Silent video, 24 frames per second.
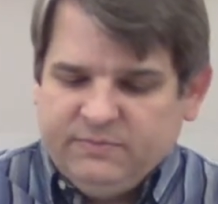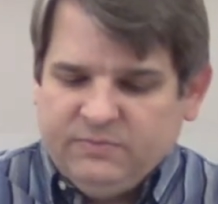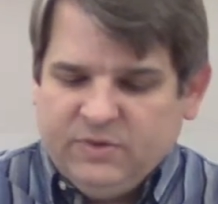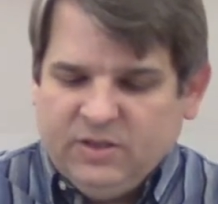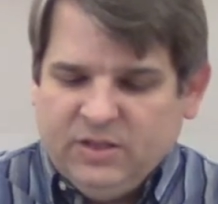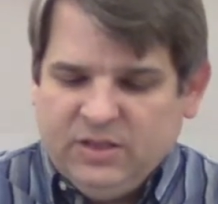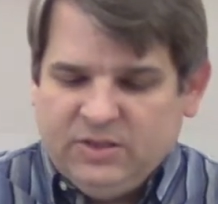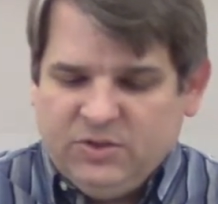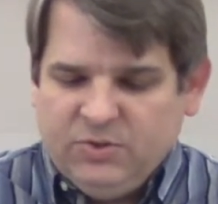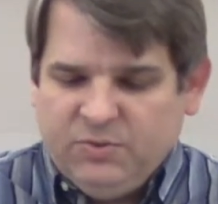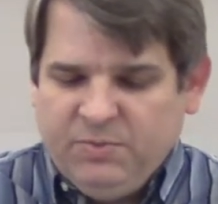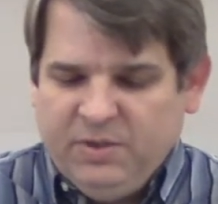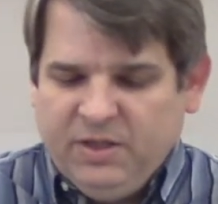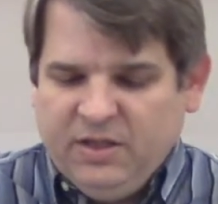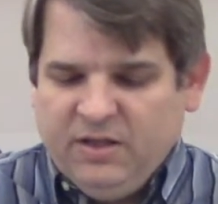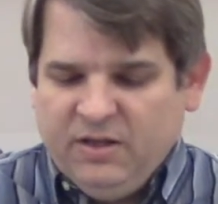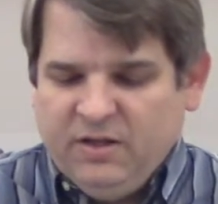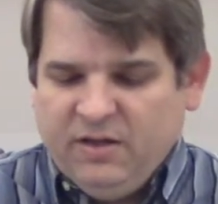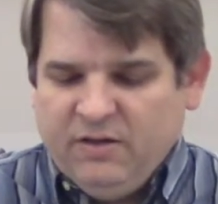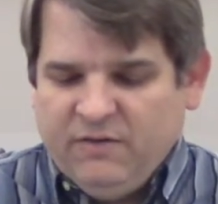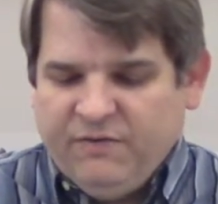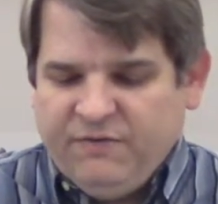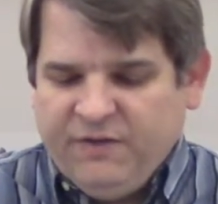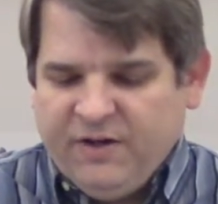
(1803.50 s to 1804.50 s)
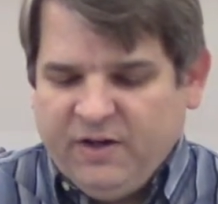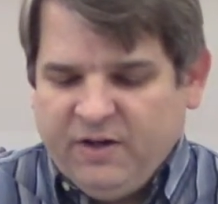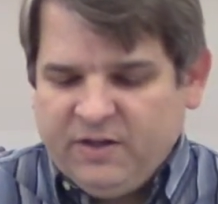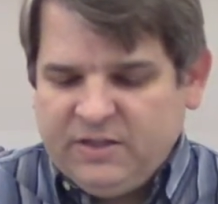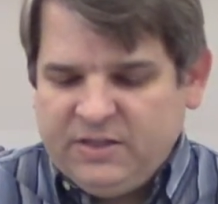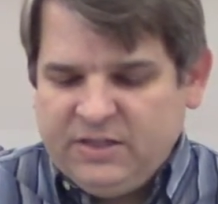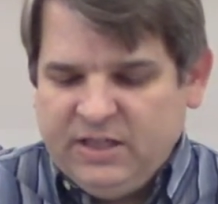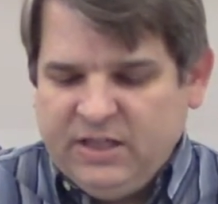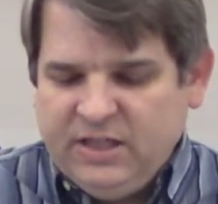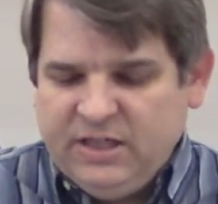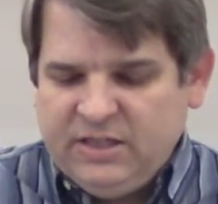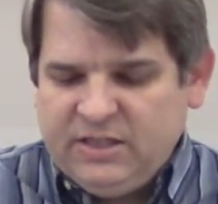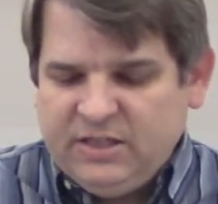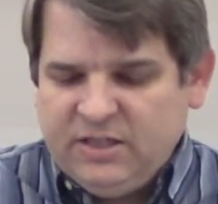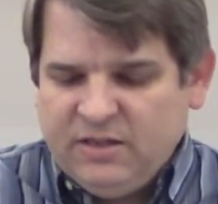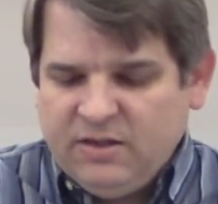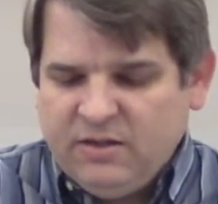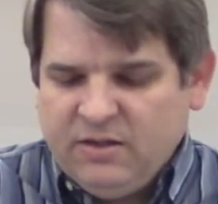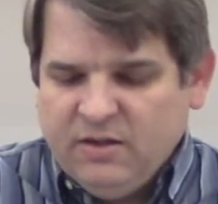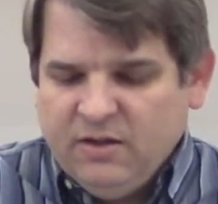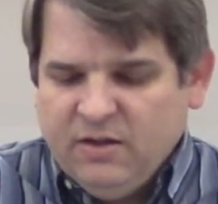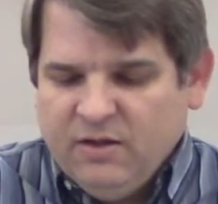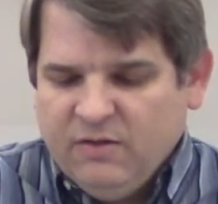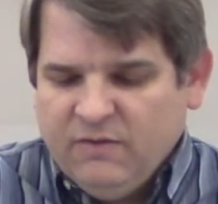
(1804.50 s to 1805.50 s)
this would be the Pharisees
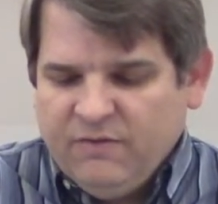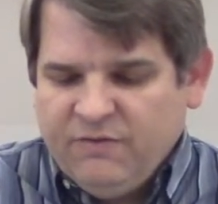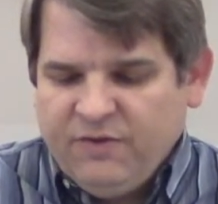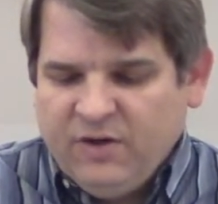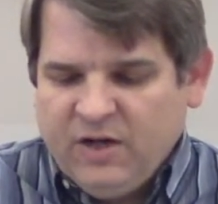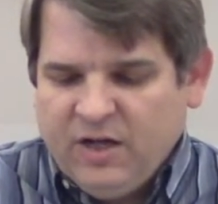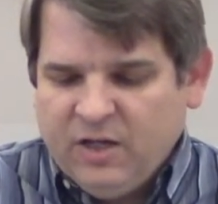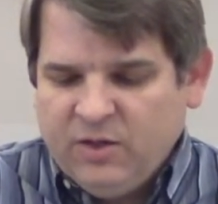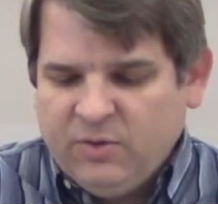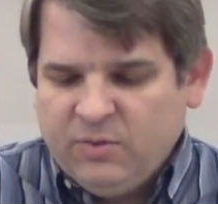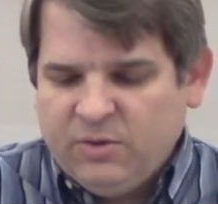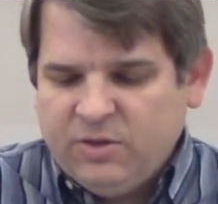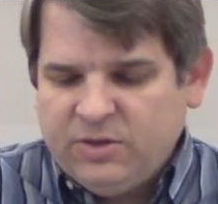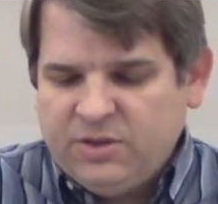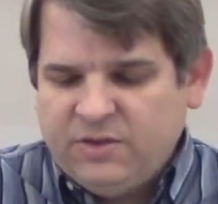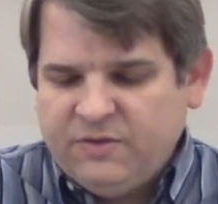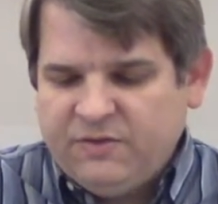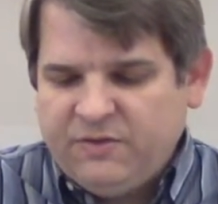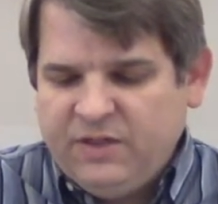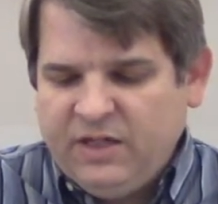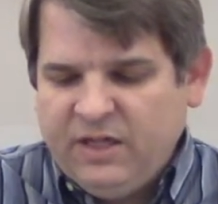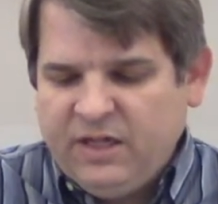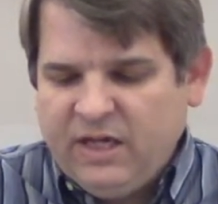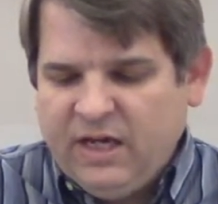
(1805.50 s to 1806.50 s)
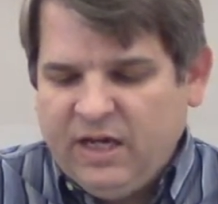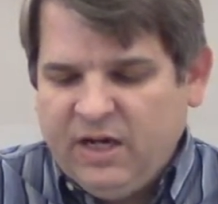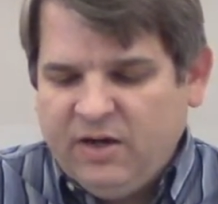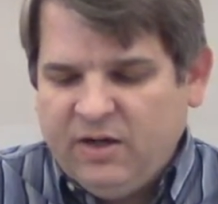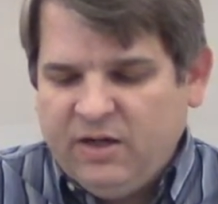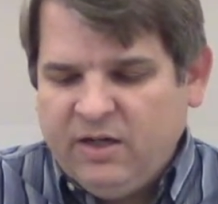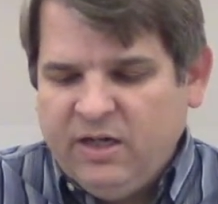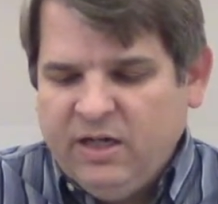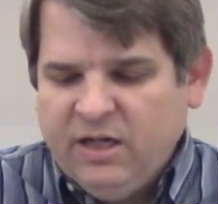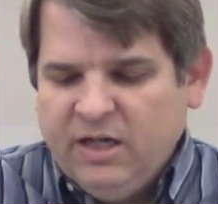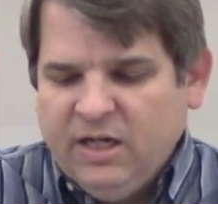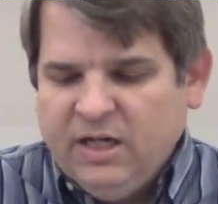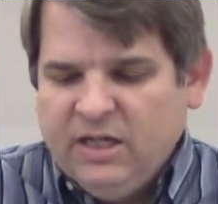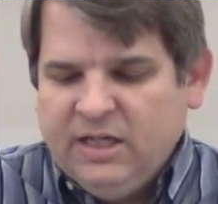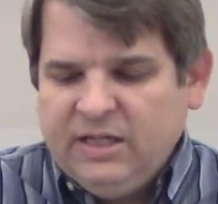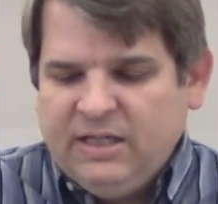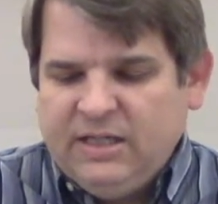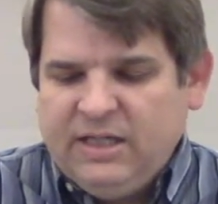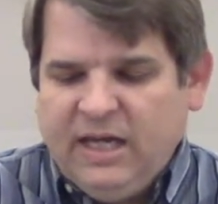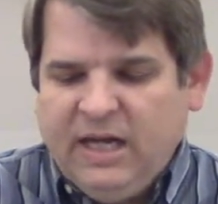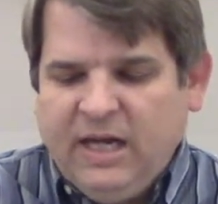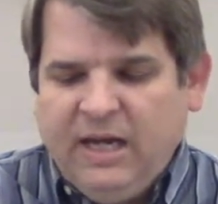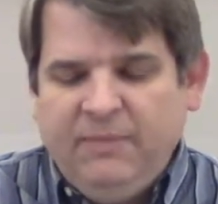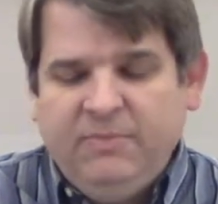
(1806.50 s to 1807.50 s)
and followers of King Herod,
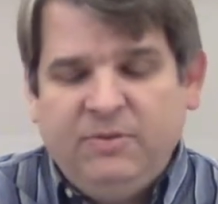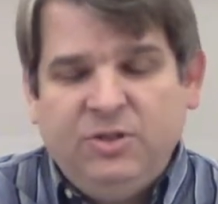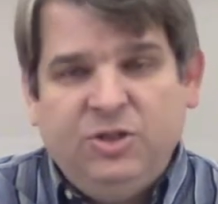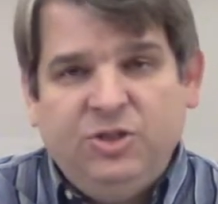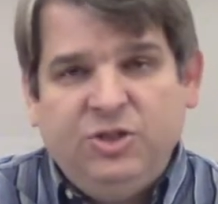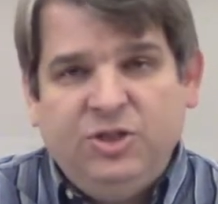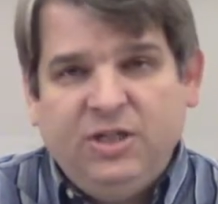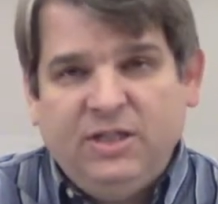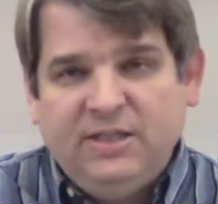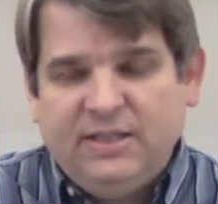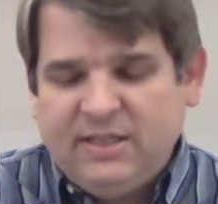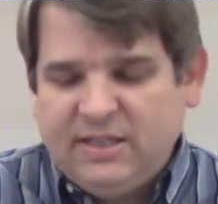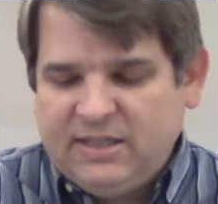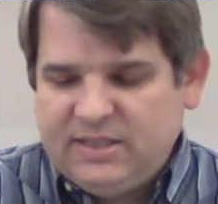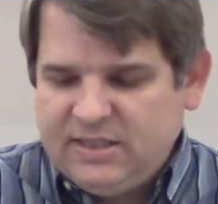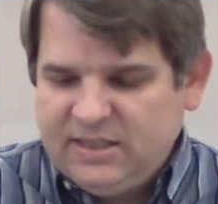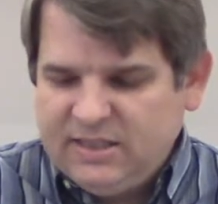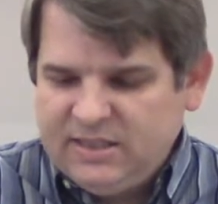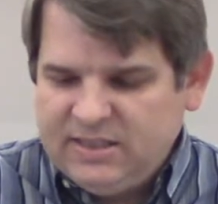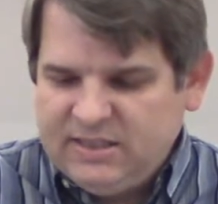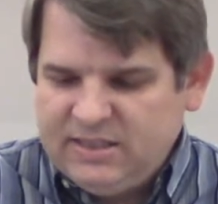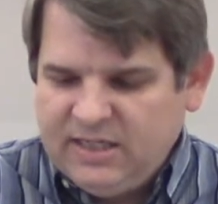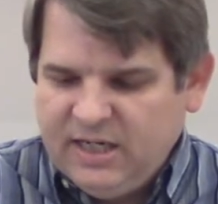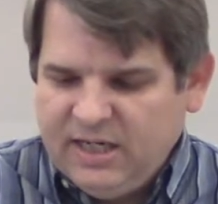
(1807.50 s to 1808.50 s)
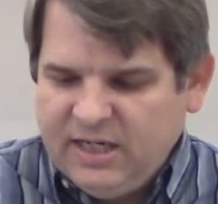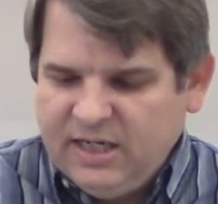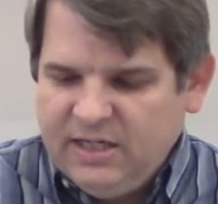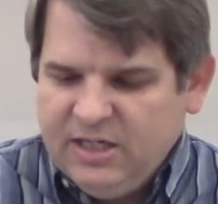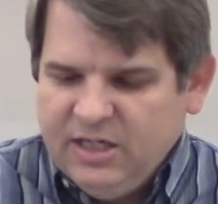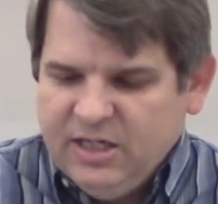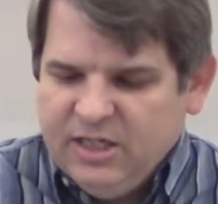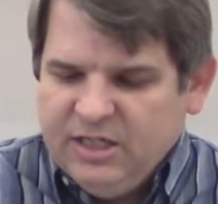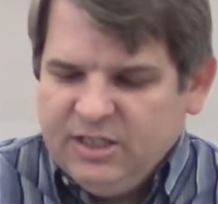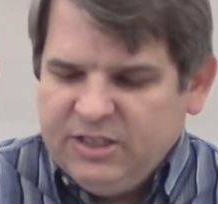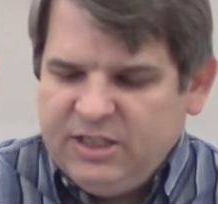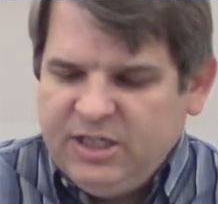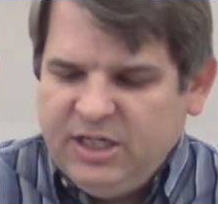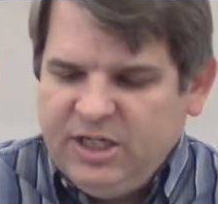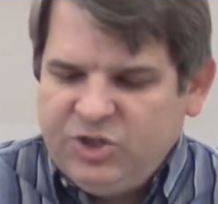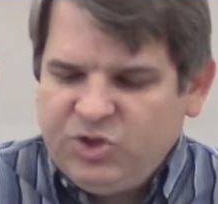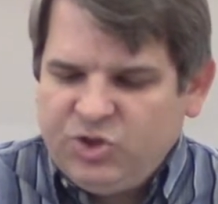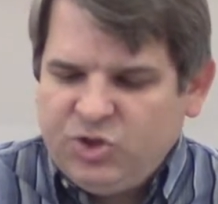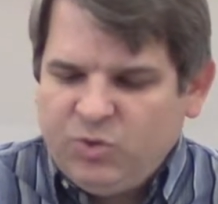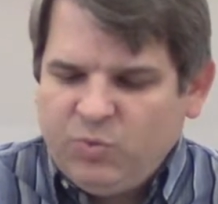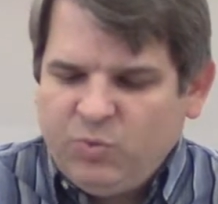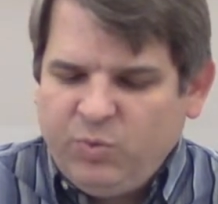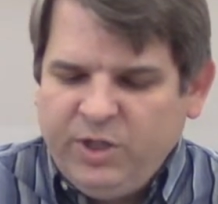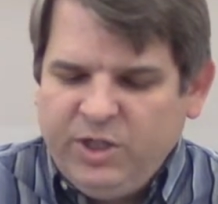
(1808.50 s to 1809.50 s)
came to Jesus and said,
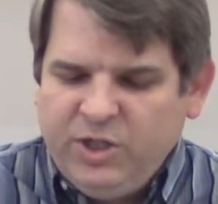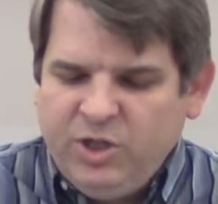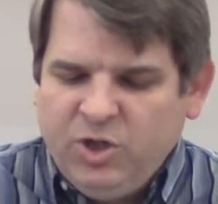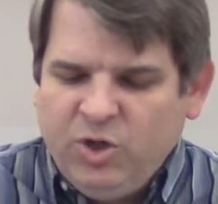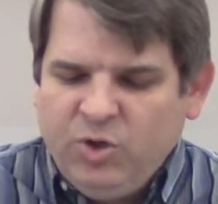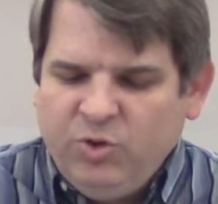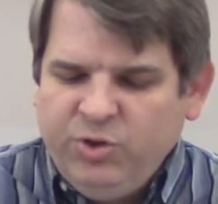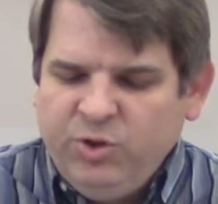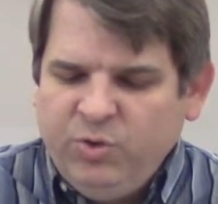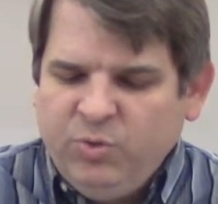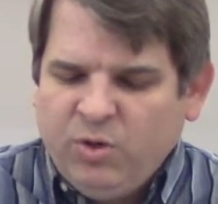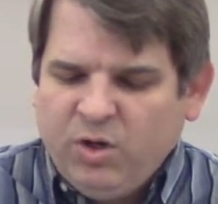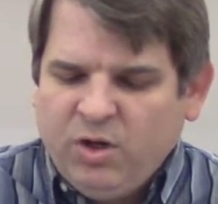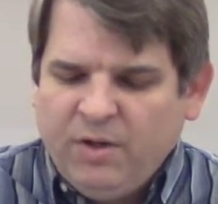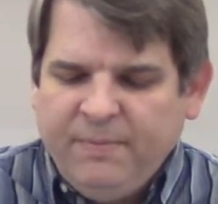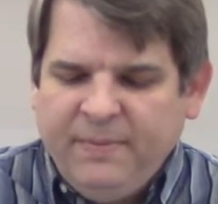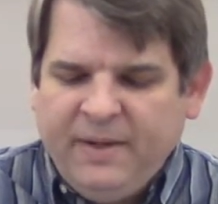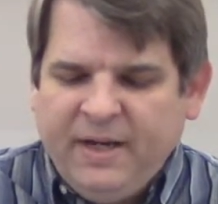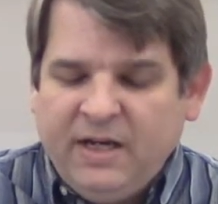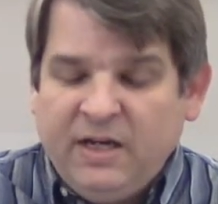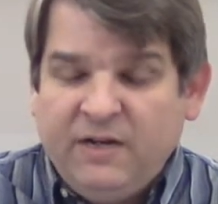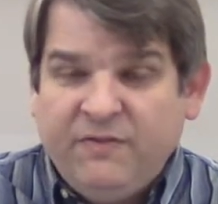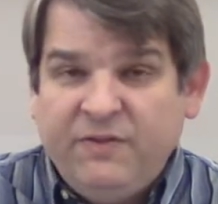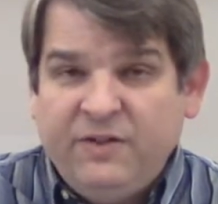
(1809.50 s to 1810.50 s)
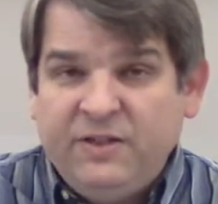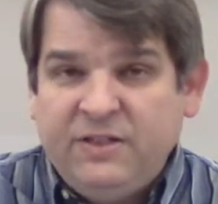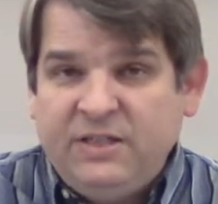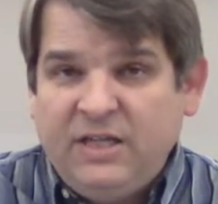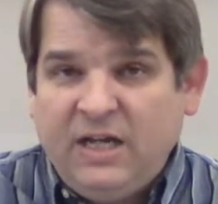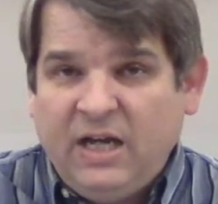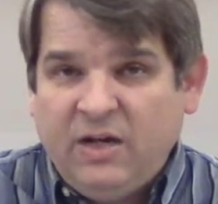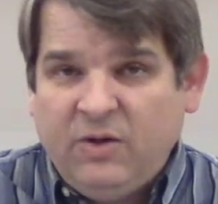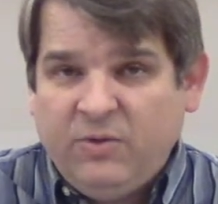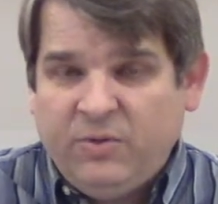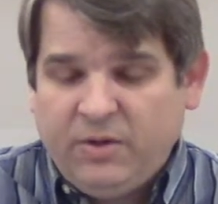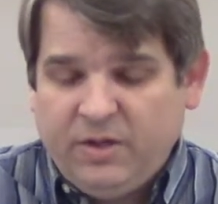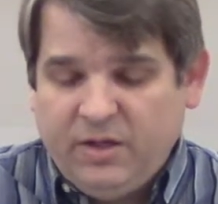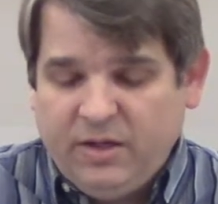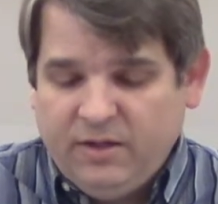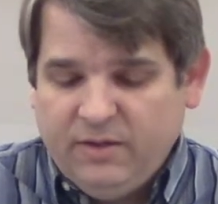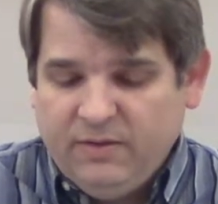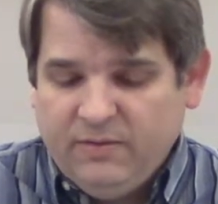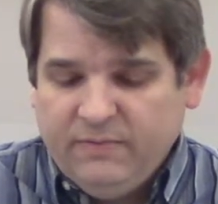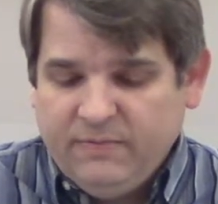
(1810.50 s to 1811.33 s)
Teacher, we know you are a man of integrity.